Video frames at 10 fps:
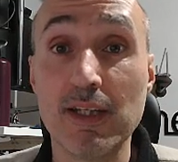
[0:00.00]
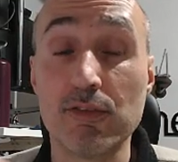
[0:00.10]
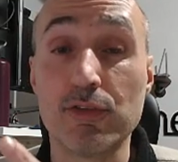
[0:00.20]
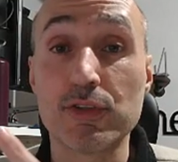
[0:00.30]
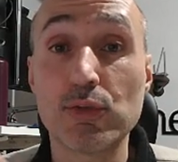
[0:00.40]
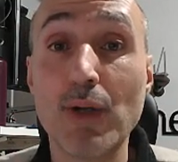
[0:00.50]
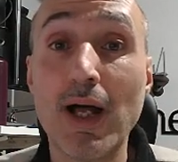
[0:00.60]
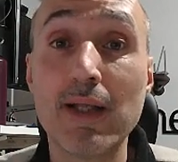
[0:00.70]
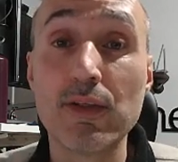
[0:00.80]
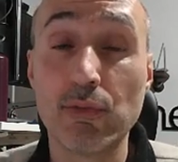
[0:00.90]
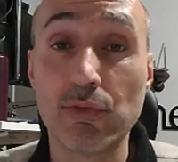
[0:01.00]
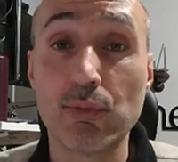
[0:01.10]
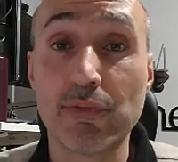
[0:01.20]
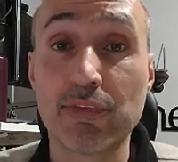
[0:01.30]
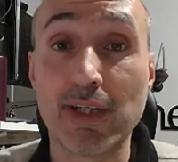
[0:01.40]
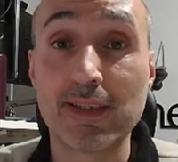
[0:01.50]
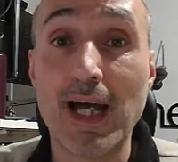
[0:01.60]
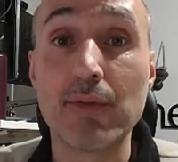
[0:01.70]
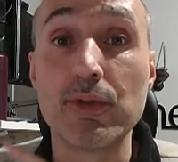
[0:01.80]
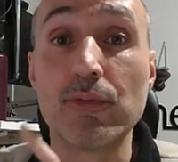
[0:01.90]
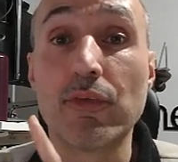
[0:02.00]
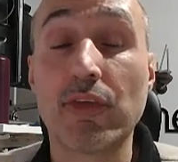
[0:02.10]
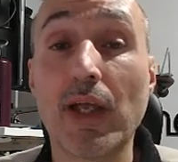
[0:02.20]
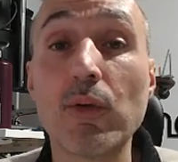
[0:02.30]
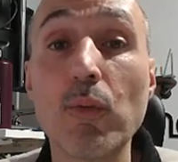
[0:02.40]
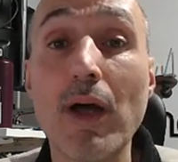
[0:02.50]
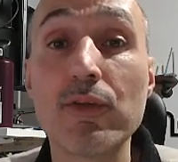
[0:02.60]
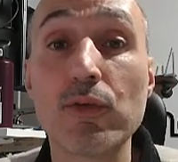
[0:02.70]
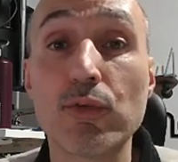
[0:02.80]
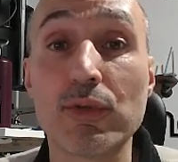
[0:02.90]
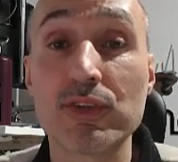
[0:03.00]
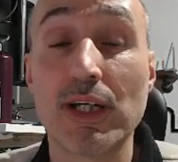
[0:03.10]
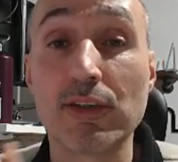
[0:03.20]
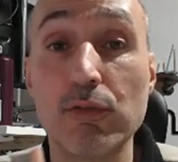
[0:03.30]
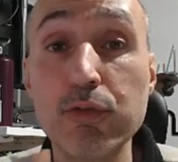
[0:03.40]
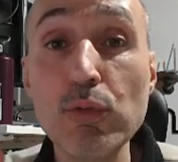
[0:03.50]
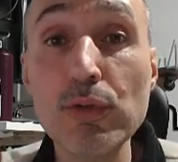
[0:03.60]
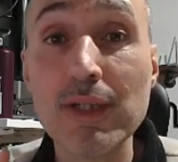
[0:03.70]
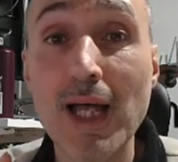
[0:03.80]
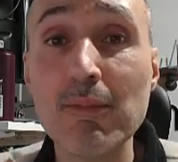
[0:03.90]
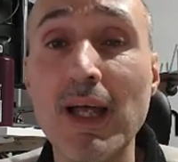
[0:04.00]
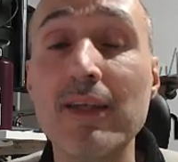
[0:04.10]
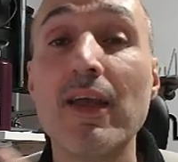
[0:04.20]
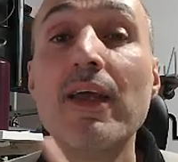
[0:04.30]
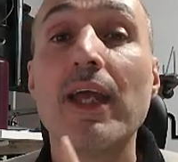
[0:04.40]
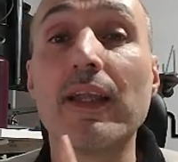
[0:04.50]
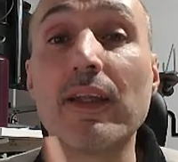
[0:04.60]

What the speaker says: The first one used to extract audio, the second one used to extract a full timeline, and the